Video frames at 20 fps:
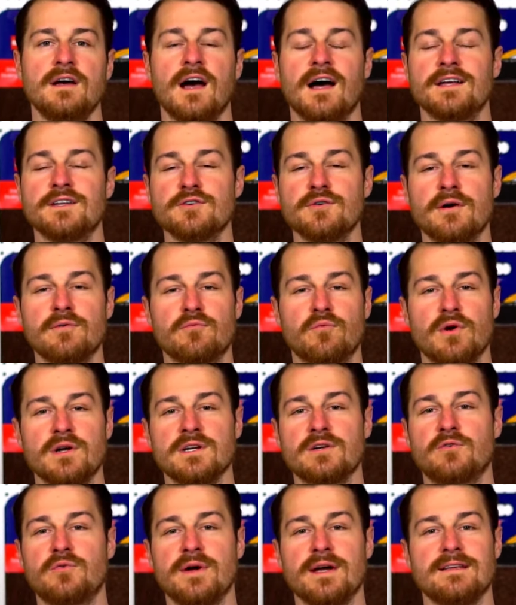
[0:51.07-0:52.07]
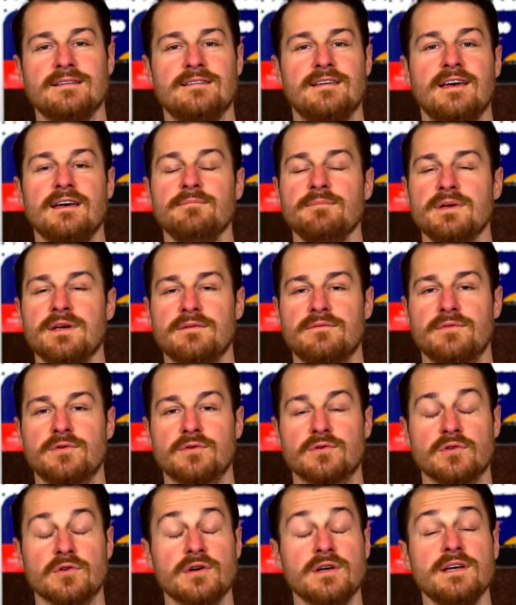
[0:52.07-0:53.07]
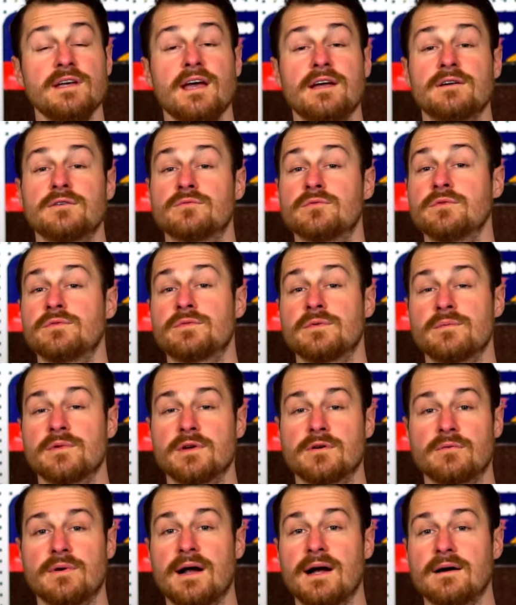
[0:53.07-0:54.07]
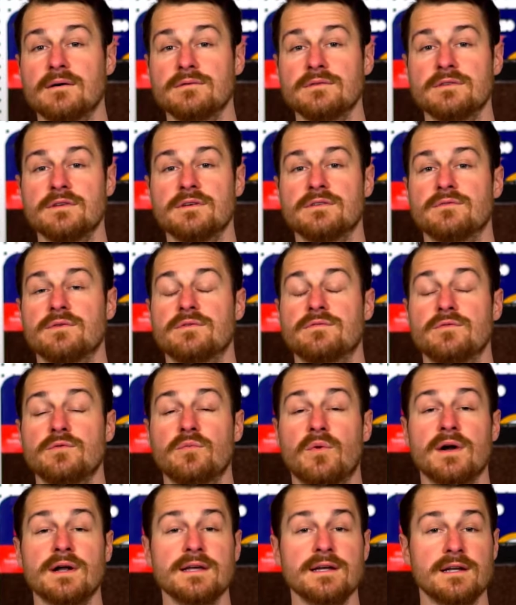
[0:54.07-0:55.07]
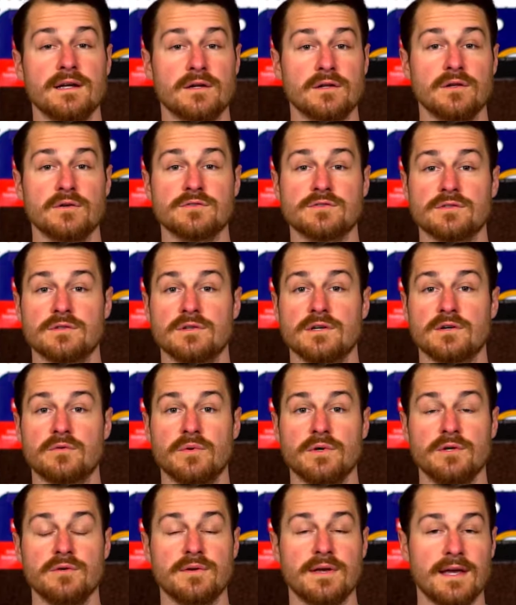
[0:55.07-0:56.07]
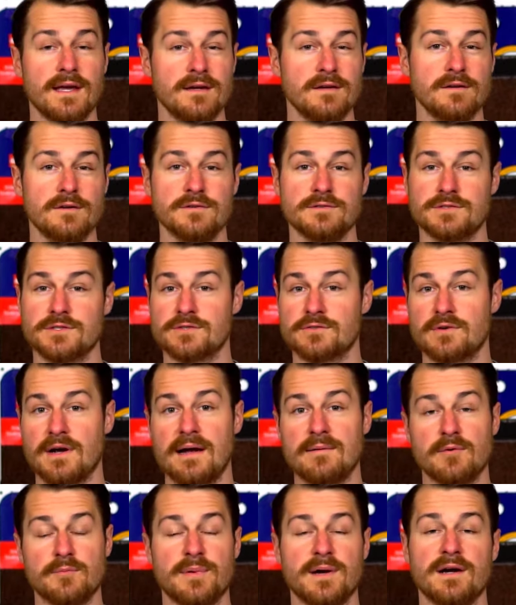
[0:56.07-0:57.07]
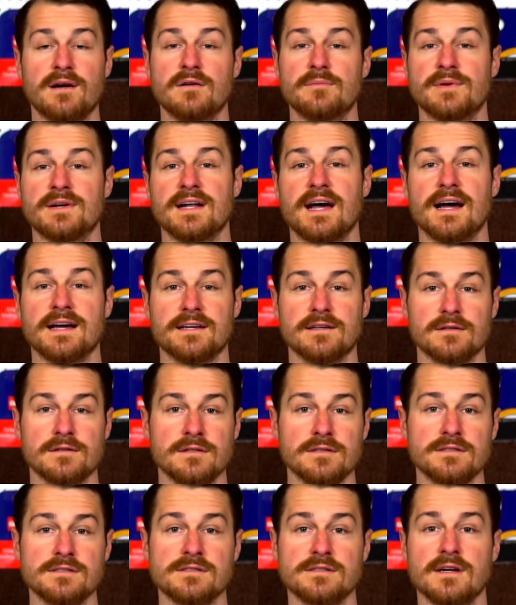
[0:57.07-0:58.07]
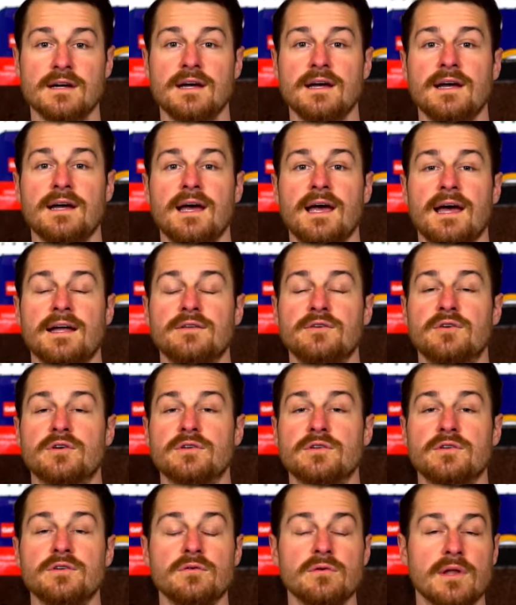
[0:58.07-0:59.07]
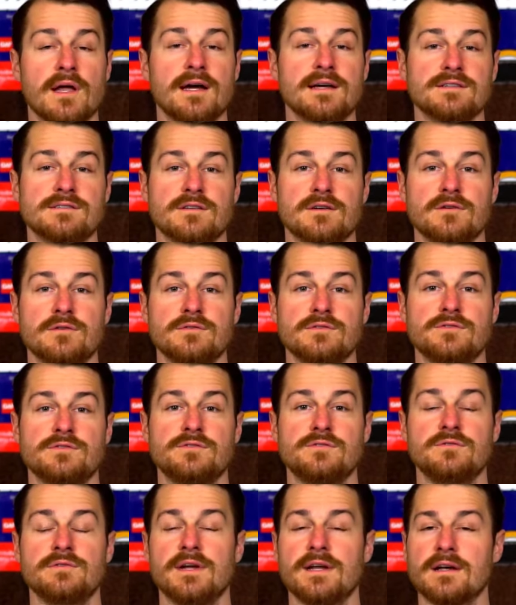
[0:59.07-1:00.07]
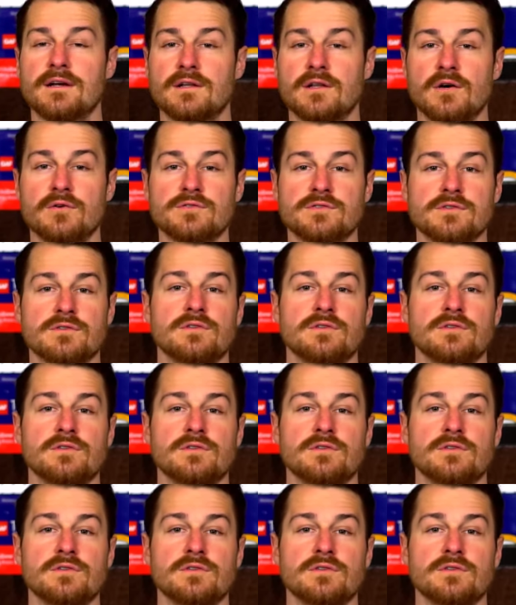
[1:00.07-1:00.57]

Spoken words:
I do have one quick tip. If you're looking at your roof from the ground, if you want to get a closer look, what you can do is just grab a pair of binoculars and you can utilize those to get a closer